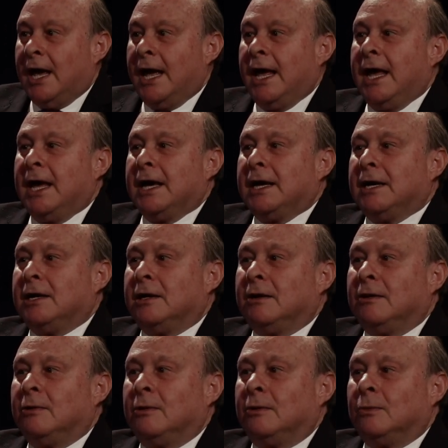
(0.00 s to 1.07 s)

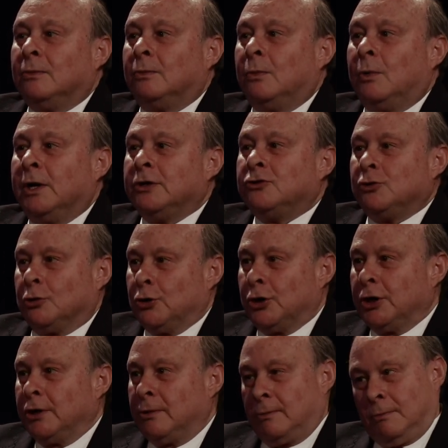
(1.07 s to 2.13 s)
And what did you
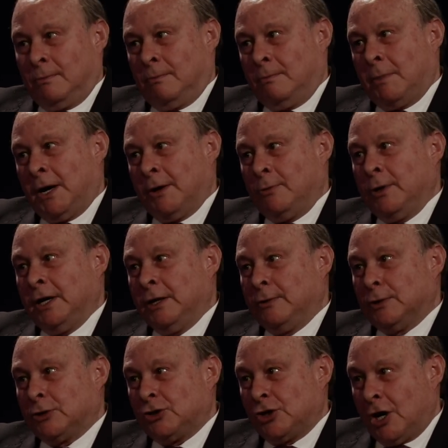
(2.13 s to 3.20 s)
learn by reading
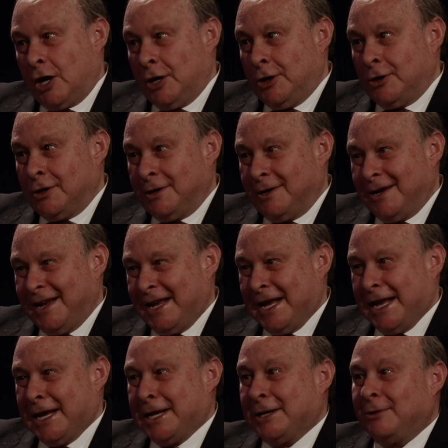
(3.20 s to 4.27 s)
the charter
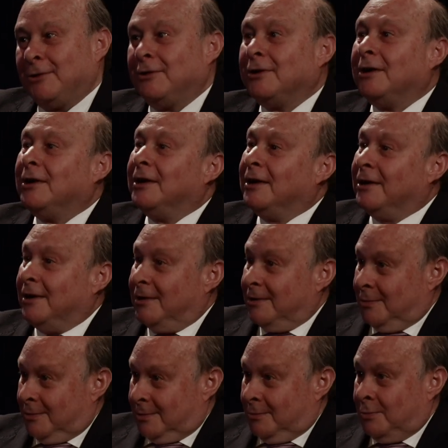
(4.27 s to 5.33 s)
and
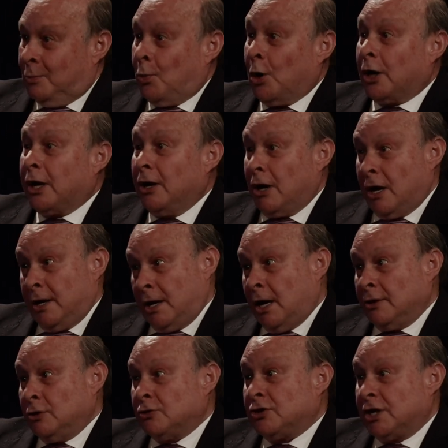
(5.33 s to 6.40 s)
okay. working on
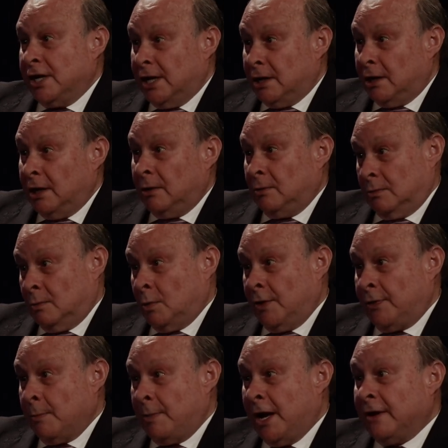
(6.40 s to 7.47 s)
understanding what
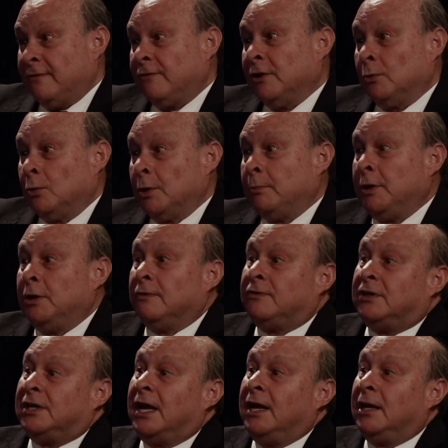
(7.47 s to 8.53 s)
the benefit would be of
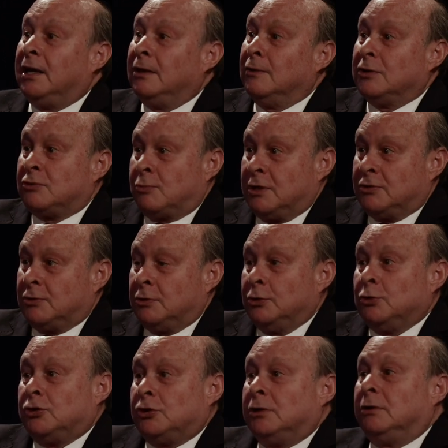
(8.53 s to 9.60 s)
taking this
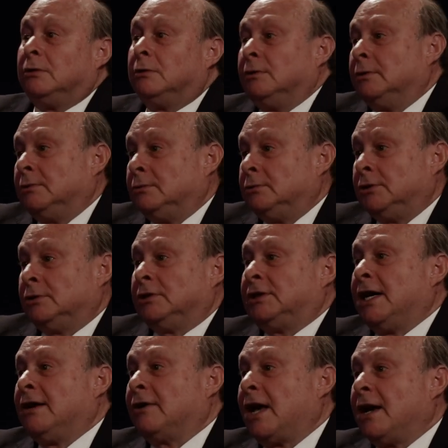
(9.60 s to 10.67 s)
resolution to okay. the
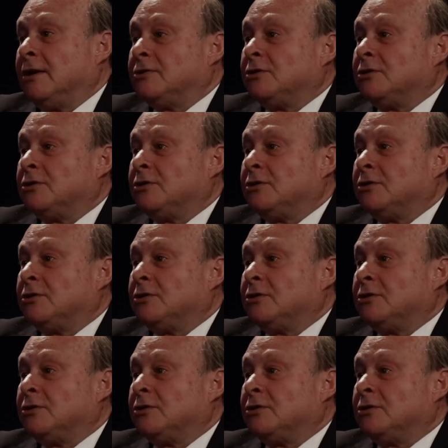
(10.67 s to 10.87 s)
town council?